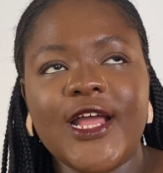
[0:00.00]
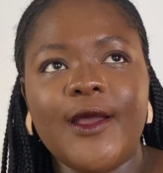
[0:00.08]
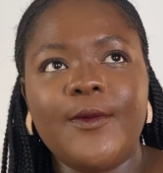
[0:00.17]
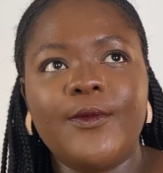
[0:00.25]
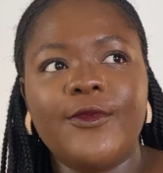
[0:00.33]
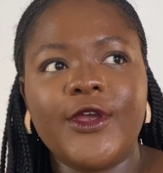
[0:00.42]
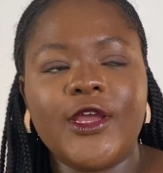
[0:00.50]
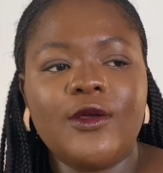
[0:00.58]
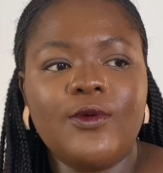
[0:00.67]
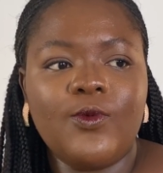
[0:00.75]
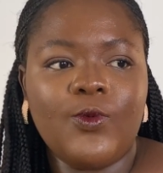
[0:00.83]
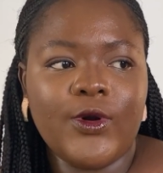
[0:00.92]

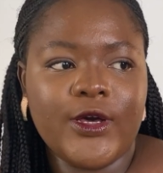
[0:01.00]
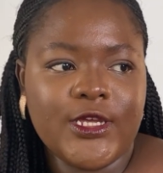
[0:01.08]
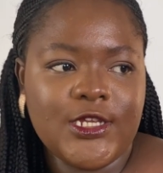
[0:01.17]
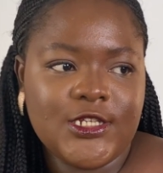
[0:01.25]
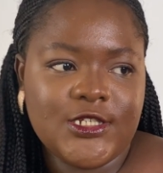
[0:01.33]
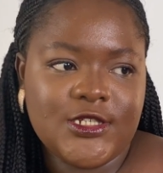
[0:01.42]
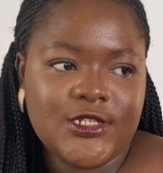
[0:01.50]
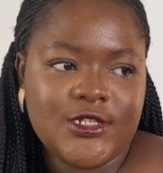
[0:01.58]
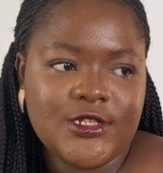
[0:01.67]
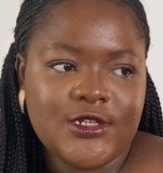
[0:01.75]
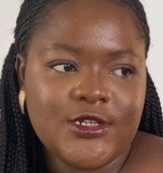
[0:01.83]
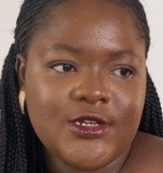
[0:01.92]
heartbreak
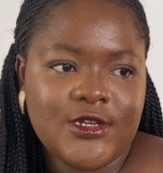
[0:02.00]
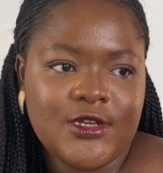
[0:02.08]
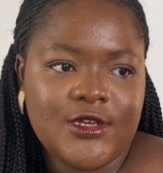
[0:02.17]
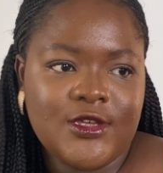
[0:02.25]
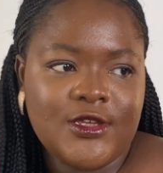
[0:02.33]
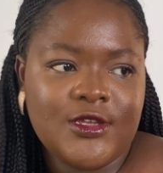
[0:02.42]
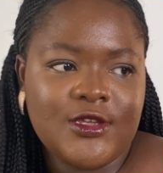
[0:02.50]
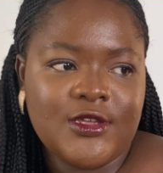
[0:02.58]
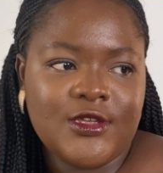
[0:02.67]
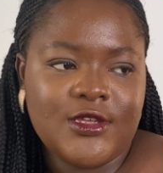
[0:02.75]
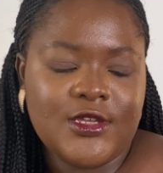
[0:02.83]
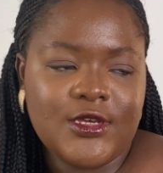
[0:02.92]
was
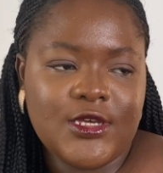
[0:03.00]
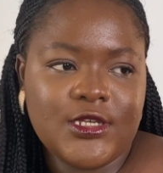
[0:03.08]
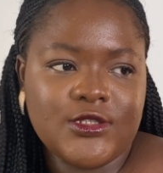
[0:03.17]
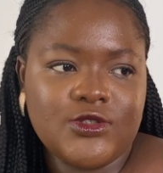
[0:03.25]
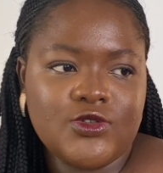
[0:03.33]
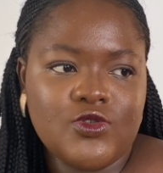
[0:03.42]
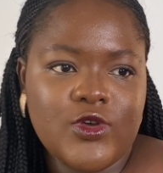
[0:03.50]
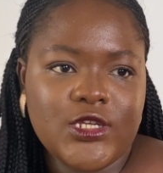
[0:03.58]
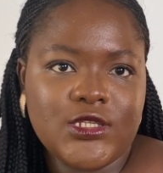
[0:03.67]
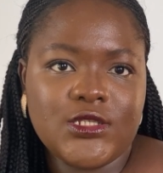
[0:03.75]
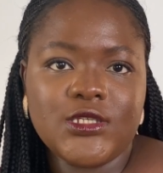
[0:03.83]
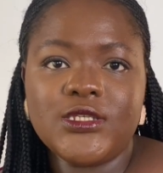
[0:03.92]
in
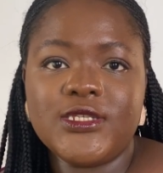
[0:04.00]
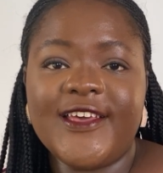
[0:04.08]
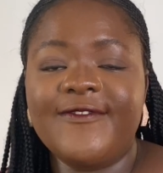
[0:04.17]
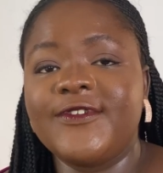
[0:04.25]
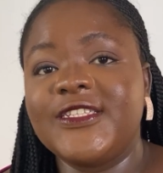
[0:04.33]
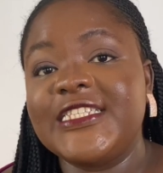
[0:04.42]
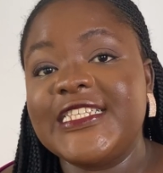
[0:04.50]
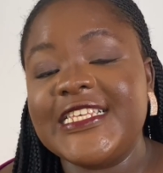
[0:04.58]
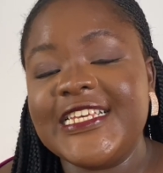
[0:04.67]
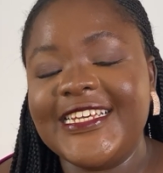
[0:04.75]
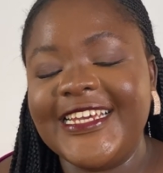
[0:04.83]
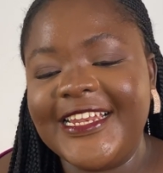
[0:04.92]

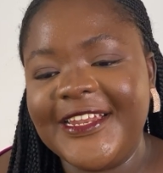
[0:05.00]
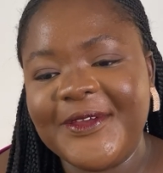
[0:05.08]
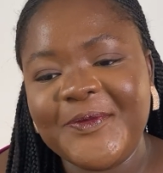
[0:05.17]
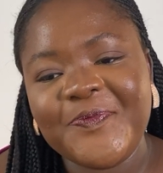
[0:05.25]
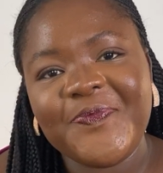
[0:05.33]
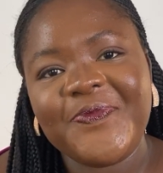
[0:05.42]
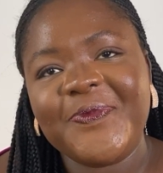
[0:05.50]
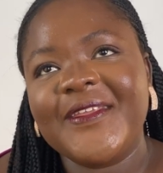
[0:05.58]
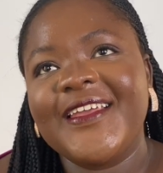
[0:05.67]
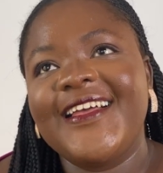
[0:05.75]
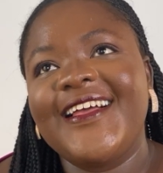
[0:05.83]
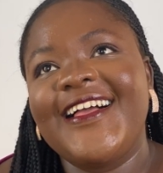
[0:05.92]
2017.
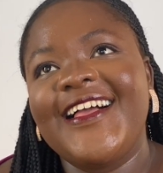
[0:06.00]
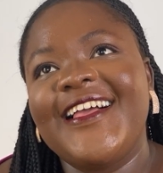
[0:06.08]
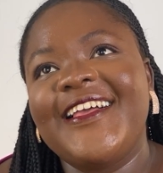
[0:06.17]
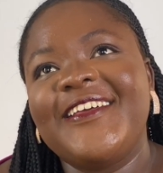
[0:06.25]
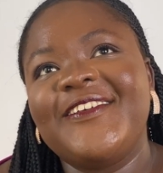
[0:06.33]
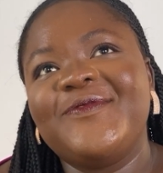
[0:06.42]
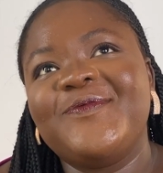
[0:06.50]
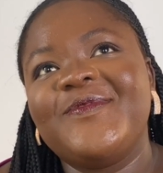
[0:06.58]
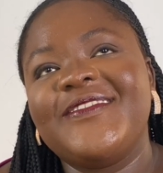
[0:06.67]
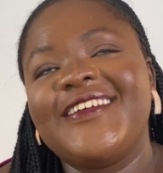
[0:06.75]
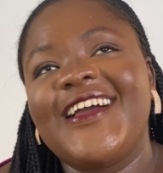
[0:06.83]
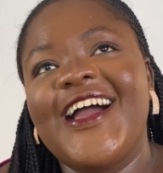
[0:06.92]

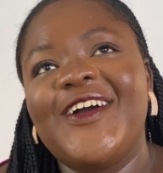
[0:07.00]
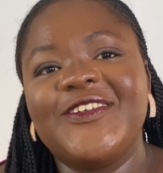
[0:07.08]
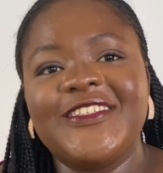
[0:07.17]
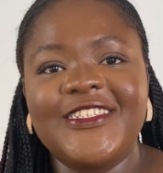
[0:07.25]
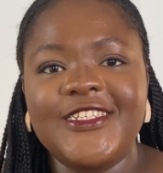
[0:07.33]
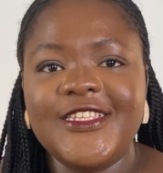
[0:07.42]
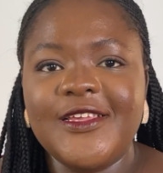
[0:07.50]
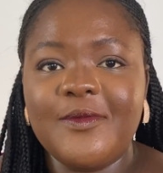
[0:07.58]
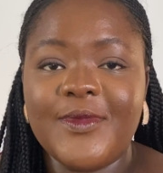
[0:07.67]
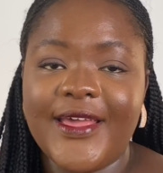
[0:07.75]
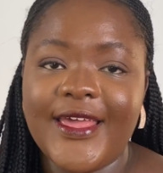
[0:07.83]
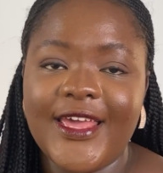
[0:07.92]
I was
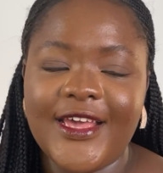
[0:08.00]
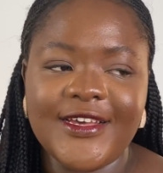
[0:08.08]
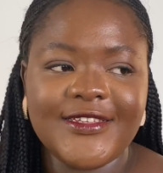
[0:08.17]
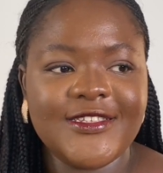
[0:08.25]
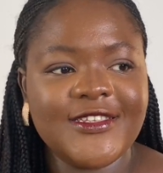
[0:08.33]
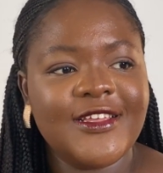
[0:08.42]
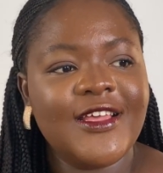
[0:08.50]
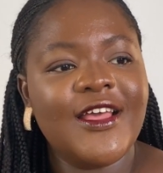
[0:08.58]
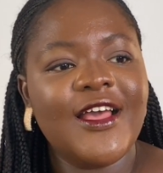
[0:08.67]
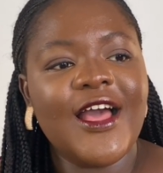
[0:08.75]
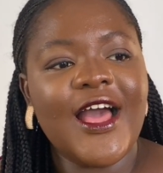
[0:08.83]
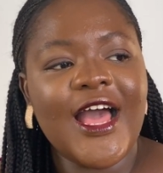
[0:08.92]
dating my ex,
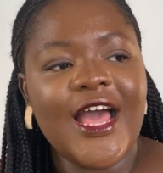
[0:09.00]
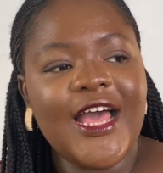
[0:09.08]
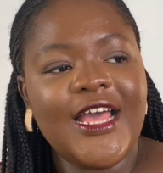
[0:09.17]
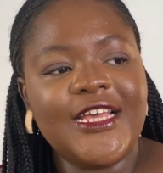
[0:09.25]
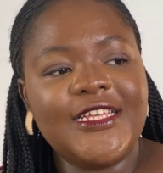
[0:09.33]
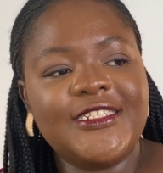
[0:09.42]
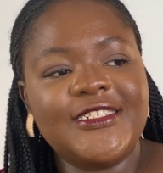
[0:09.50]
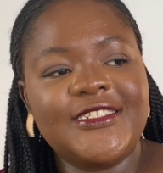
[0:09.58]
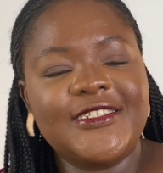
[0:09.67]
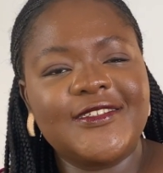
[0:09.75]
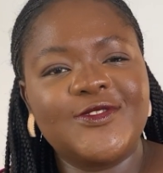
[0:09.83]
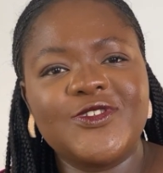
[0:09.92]

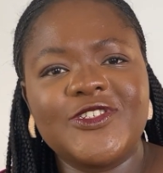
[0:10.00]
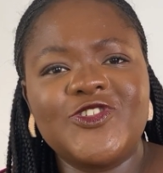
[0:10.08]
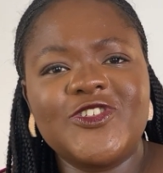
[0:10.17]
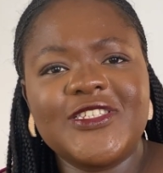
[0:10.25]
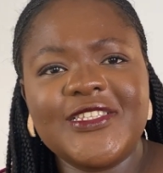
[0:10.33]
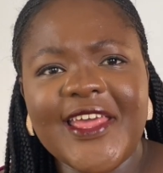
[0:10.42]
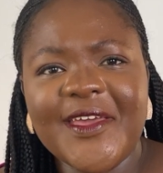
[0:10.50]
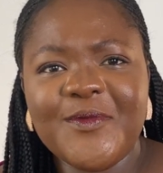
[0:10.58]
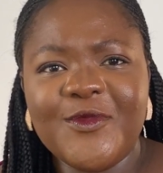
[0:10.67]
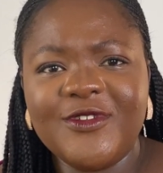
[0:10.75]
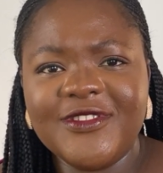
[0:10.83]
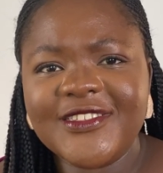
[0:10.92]
and it was just
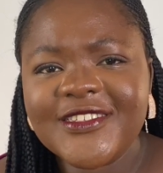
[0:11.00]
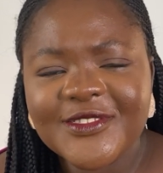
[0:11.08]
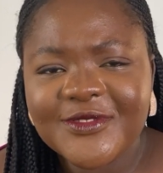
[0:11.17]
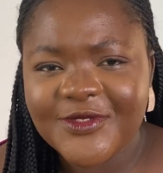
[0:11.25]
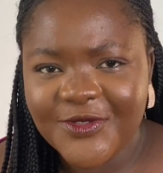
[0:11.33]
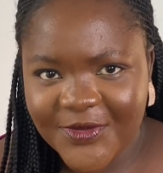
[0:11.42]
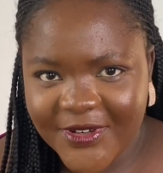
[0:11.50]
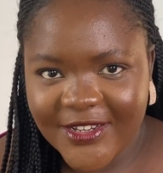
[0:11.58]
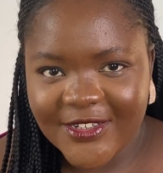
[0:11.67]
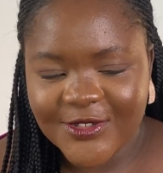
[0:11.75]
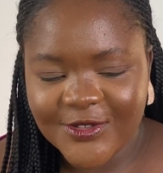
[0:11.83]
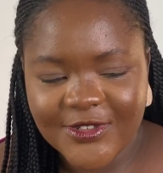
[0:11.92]
9 months into the
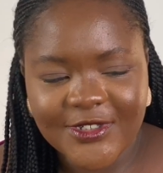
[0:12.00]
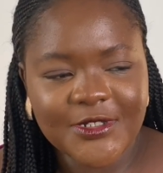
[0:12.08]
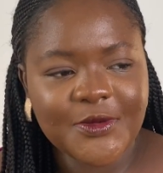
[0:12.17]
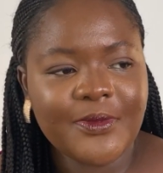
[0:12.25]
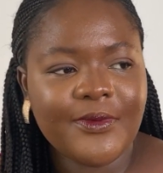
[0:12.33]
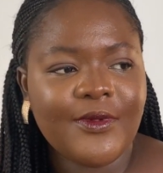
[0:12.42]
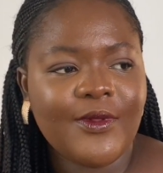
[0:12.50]
relationship.